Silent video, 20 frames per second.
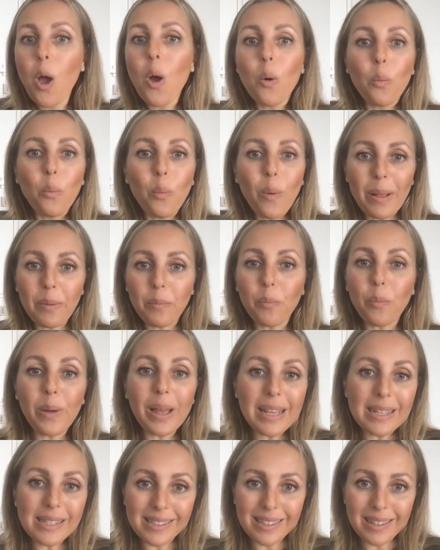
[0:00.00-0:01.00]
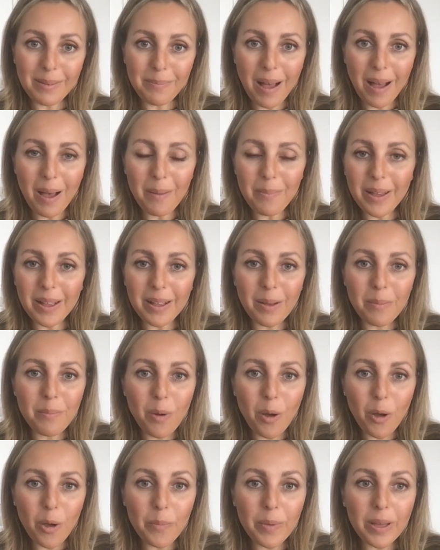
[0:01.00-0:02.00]
when we slip up in a
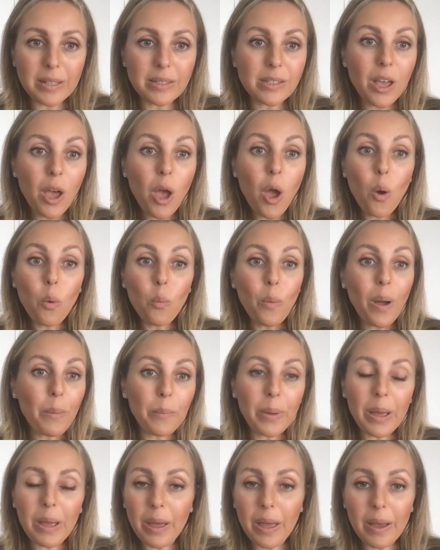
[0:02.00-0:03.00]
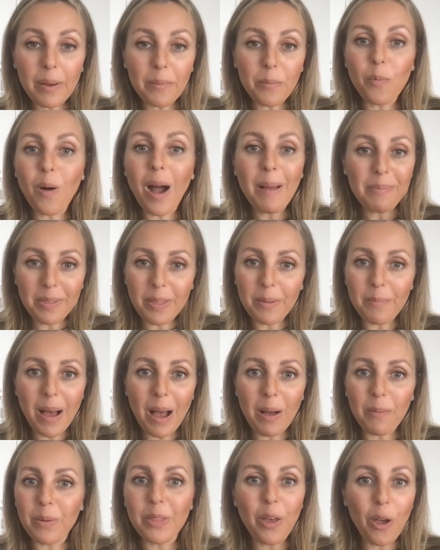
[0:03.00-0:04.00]
moment, when we wipe the
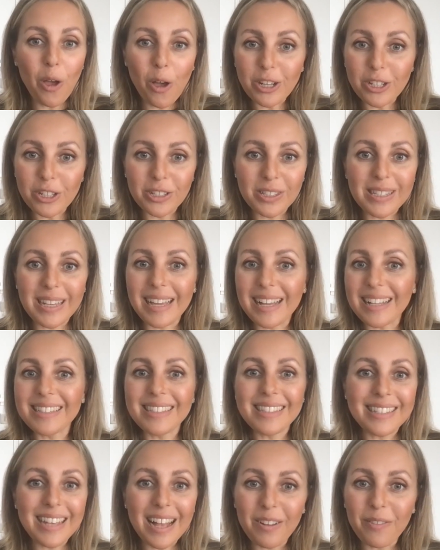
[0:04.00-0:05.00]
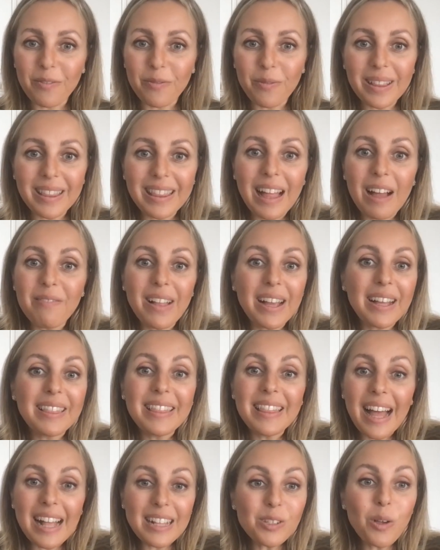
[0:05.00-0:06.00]
butt with urgency instead of with love.
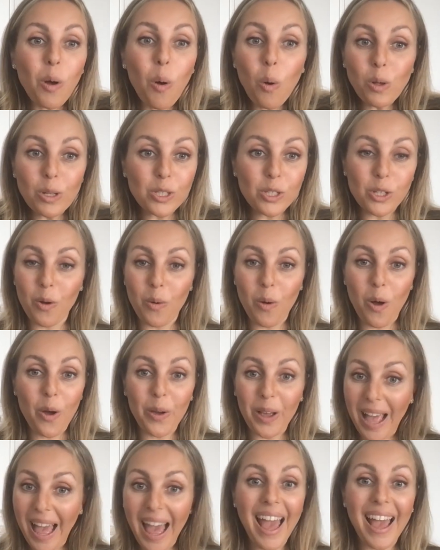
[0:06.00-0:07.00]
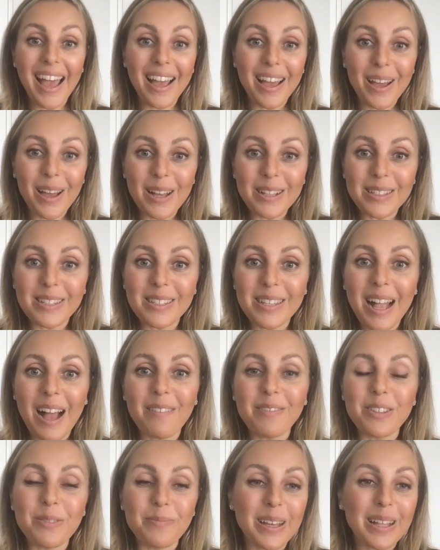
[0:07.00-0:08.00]
Like, that's also okay. It doesn't
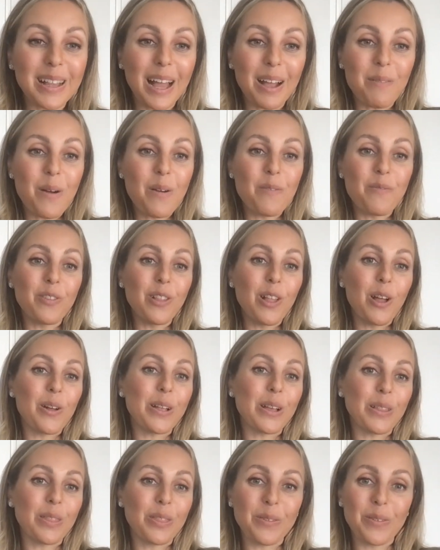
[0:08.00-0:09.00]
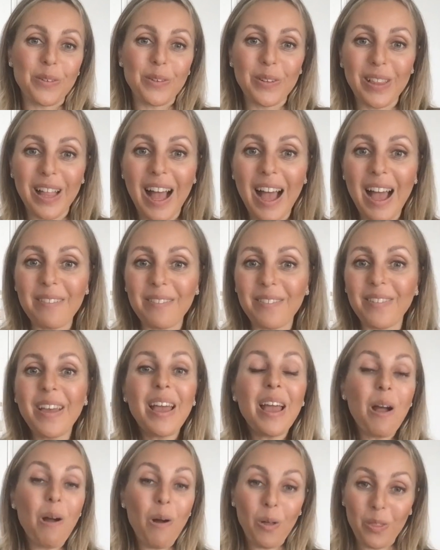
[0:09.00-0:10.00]
have to be like we're floating through life,
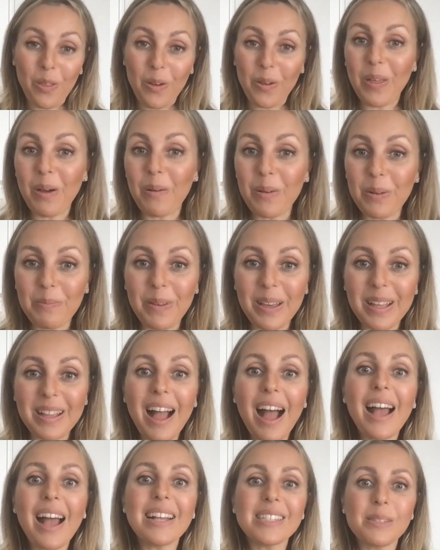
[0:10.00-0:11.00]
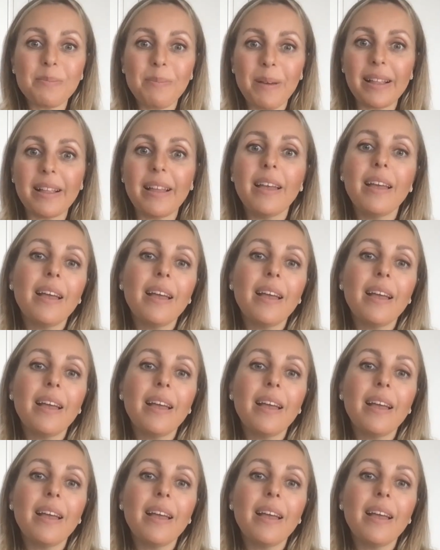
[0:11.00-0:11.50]
although that would be nice, but